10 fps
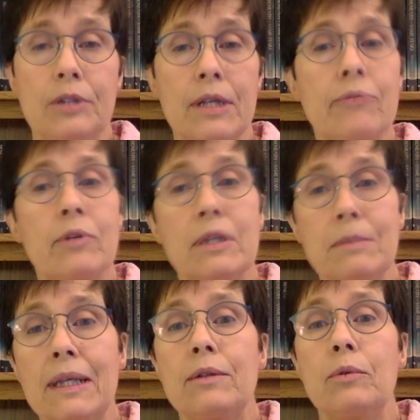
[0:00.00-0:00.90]
never
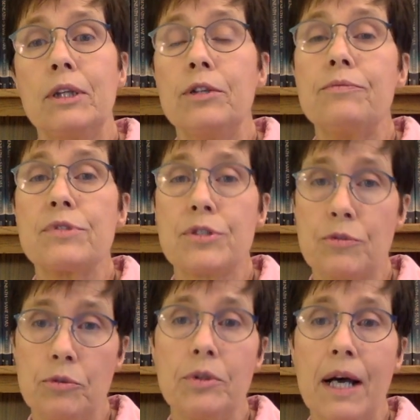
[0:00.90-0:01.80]
admit when you've
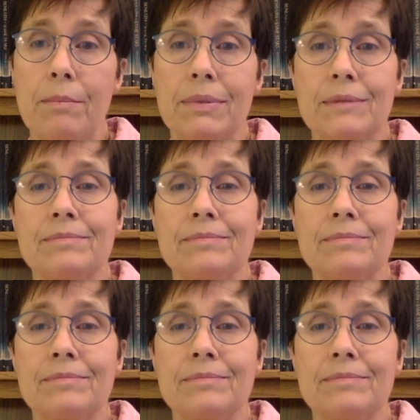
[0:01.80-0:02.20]
screwed up.